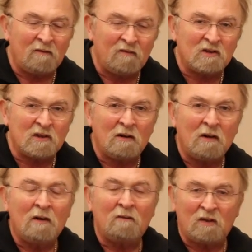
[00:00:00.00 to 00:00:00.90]
visit
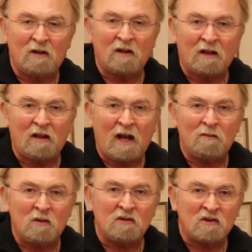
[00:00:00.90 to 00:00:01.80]
to the
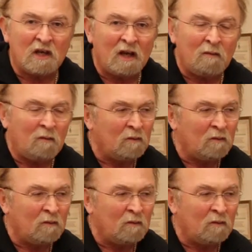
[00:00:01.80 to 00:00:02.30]
Clyde Museum.